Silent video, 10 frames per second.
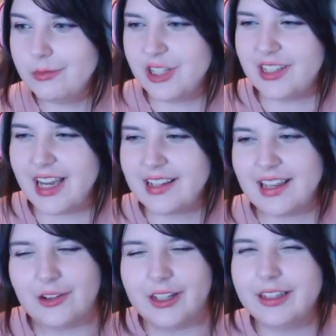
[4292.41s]
British
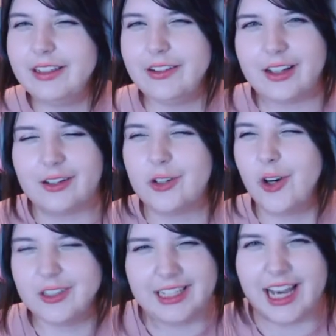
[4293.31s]
accent or like, you know, like a
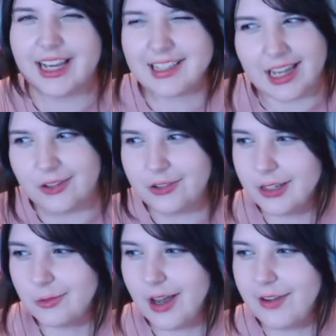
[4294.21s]
Cockney accent or
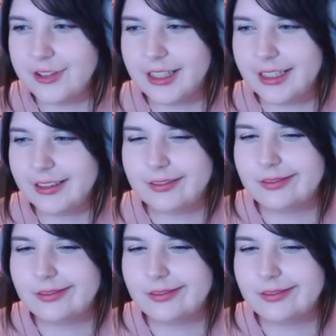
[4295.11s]
like whatever, like